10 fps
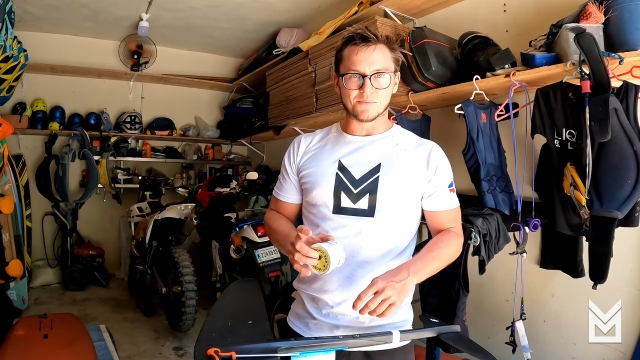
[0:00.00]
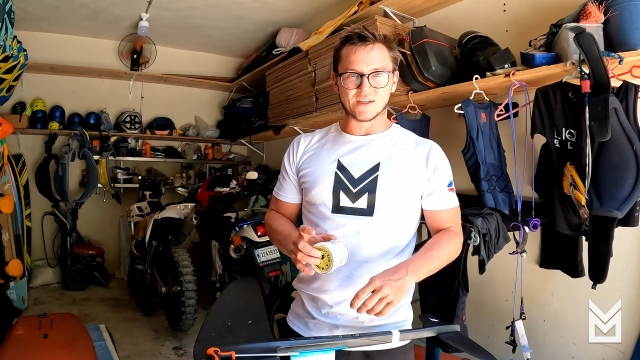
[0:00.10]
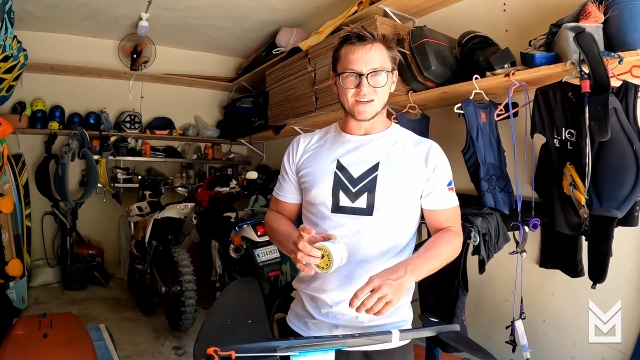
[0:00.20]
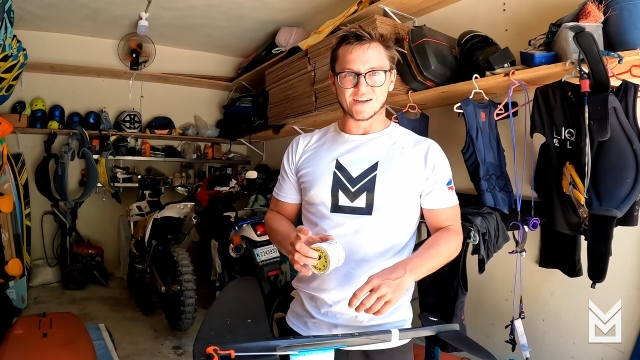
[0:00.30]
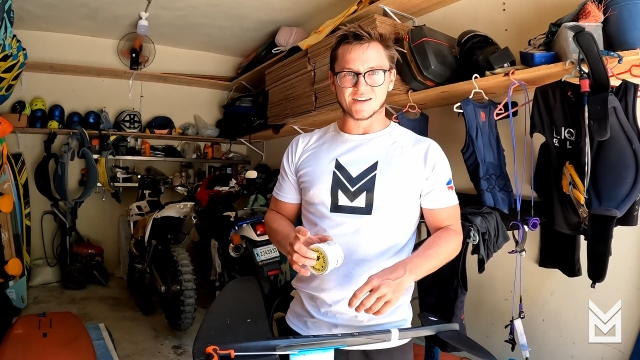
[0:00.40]

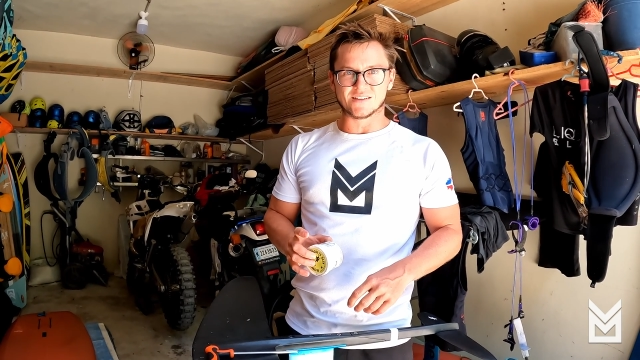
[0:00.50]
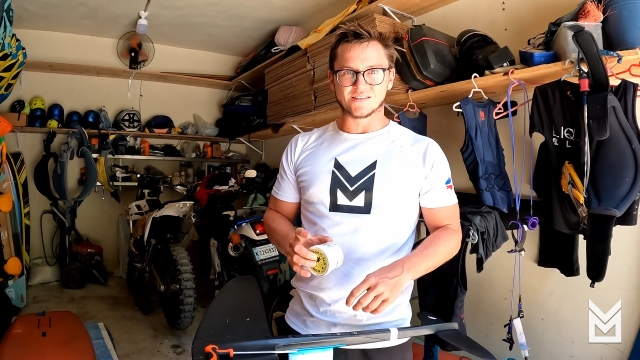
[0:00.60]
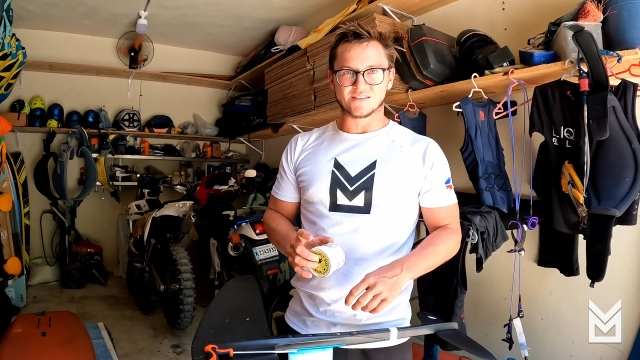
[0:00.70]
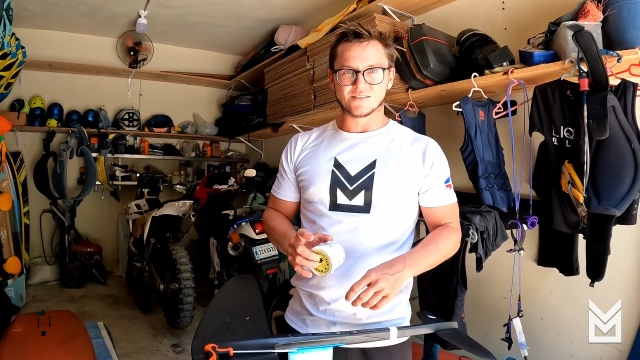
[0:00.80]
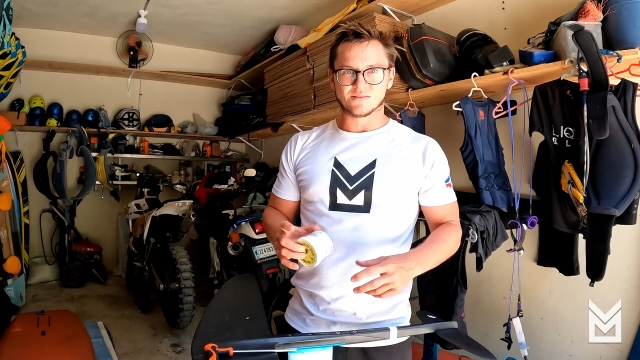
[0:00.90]

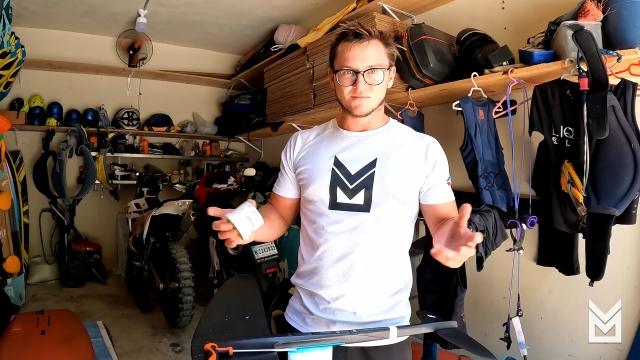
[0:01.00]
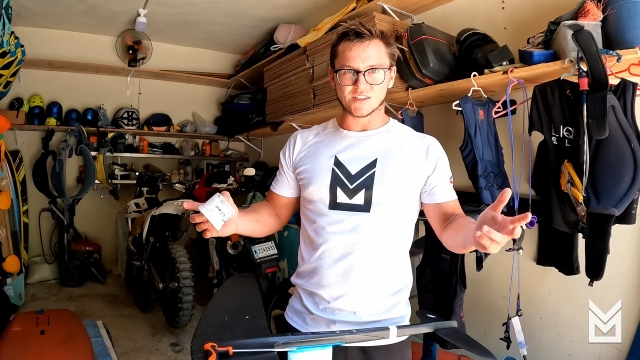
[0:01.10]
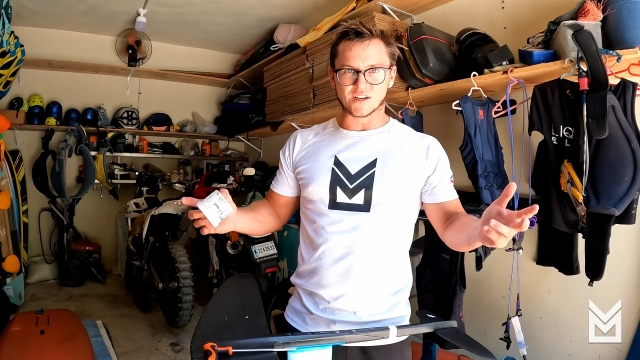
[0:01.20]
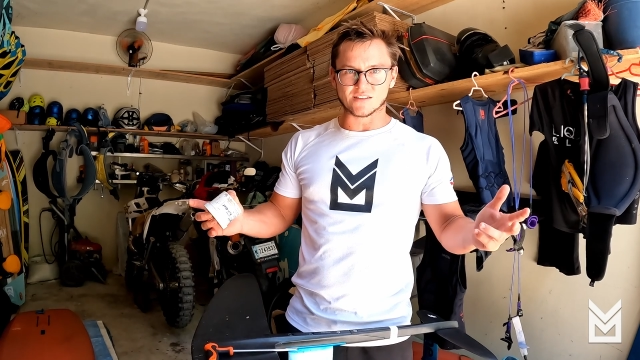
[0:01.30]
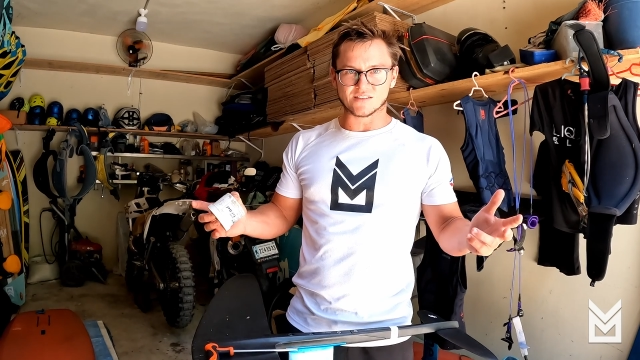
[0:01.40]
because
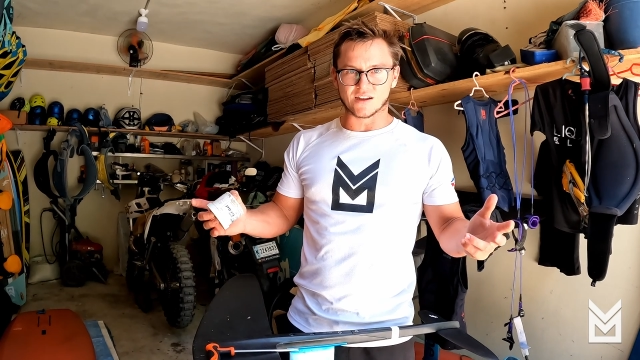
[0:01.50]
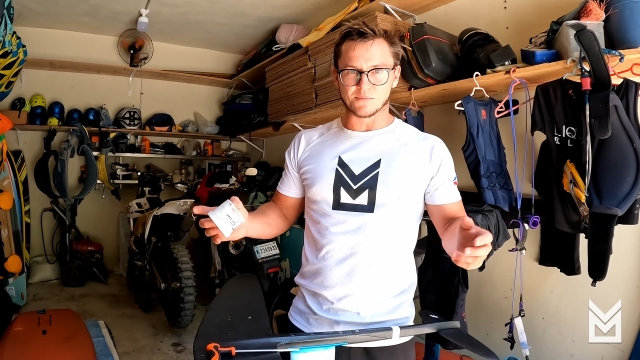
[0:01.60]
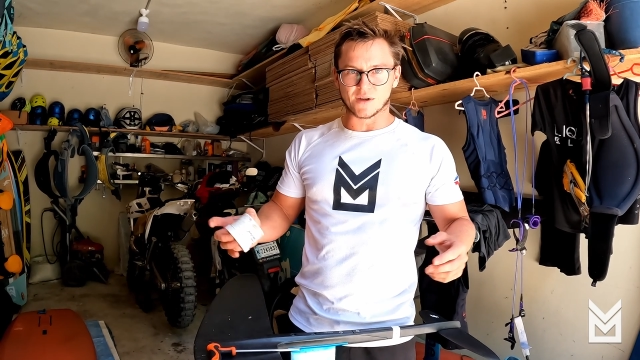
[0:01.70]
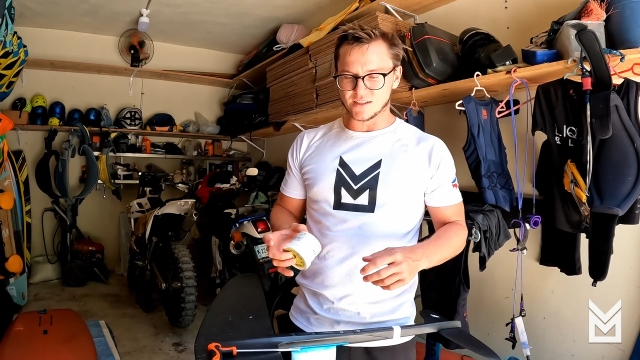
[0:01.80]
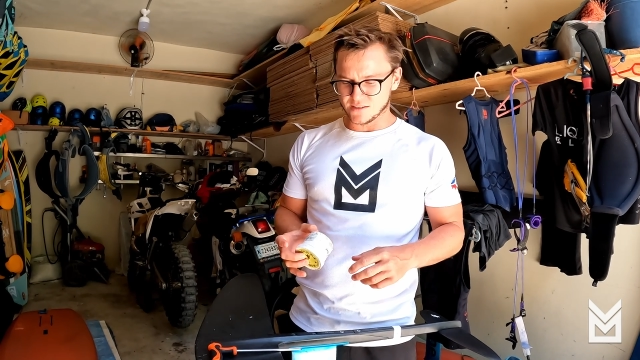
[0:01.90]
they cost a lot
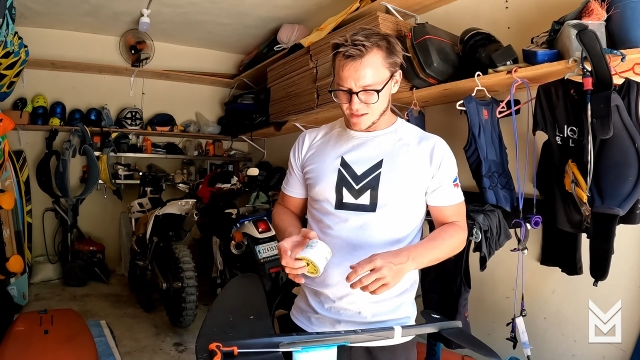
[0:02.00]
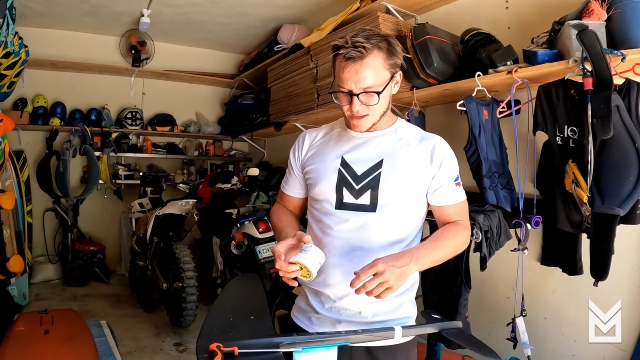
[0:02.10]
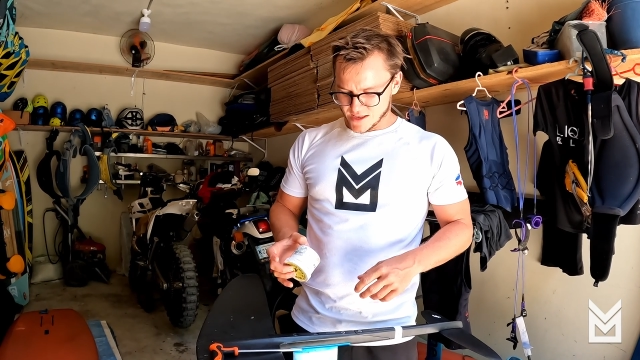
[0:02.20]
of money